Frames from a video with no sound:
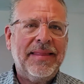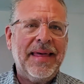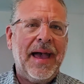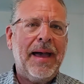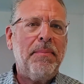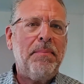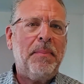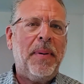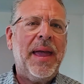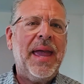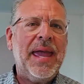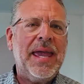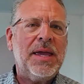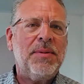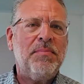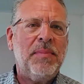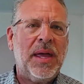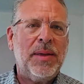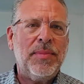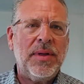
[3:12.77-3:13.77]
That
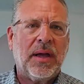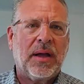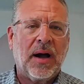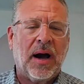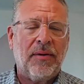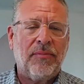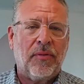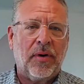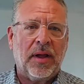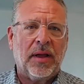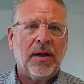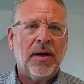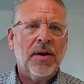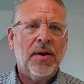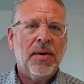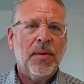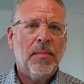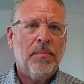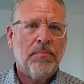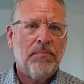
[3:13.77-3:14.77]
paint may be covering
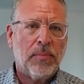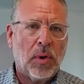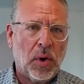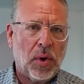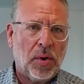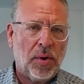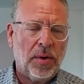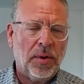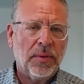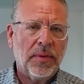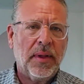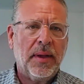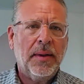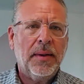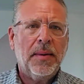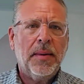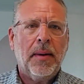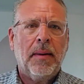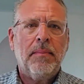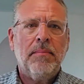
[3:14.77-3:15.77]
mold,
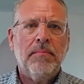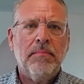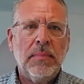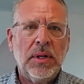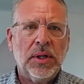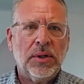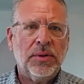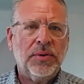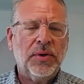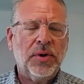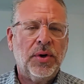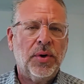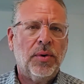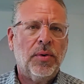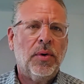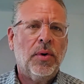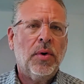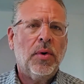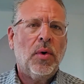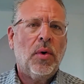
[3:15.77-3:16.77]

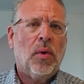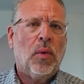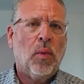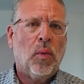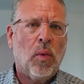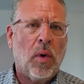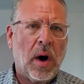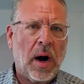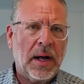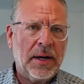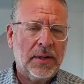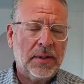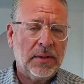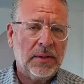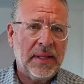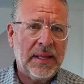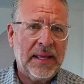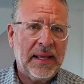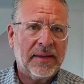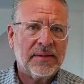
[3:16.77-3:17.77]
mildew, water
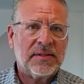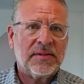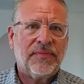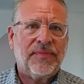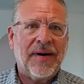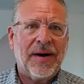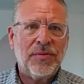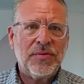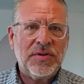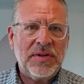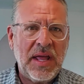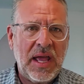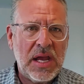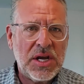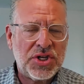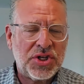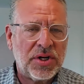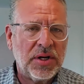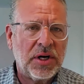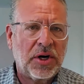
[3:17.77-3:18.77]
leaks,
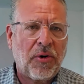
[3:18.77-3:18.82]
foundation